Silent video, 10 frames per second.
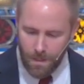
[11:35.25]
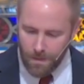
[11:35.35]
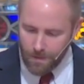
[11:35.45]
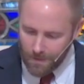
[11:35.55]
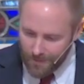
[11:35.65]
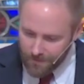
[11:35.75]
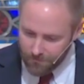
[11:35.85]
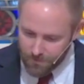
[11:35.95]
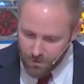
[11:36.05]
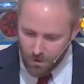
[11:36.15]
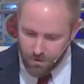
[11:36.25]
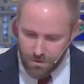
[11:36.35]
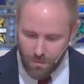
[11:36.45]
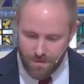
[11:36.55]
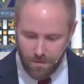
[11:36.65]
the collective church,
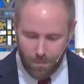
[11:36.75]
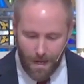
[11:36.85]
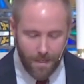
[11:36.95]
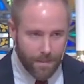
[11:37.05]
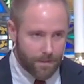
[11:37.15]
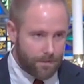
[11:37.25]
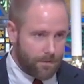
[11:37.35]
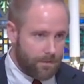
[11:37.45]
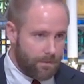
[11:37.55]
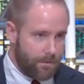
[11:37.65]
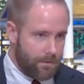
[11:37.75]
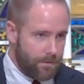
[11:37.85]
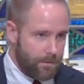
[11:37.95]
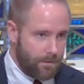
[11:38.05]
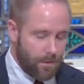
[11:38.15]
who is the body,
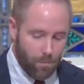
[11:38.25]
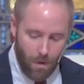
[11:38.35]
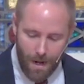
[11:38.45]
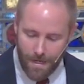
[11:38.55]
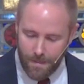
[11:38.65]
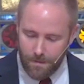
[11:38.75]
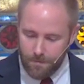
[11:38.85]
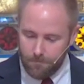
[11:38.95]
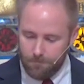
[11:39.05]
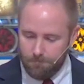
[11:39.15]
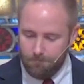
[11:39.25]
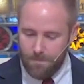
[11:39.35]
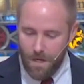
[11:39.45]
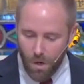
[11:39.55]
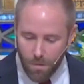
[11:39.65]
the bride,
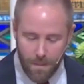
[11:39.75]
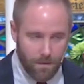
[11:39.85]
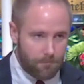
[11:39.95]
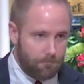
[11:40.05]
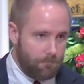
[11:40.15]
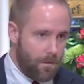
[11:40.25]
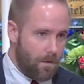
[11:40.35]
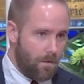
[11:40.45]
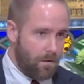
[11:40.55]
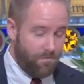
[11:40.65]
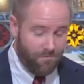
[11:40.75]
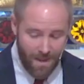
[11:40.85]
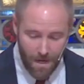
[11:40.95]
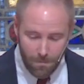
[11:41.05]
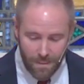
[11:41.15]
the army, the
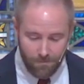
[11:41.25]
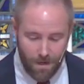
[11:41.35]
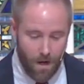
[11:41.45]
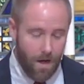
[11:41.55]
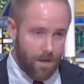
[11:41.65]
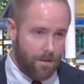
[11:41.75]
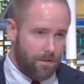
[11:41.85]
family of God,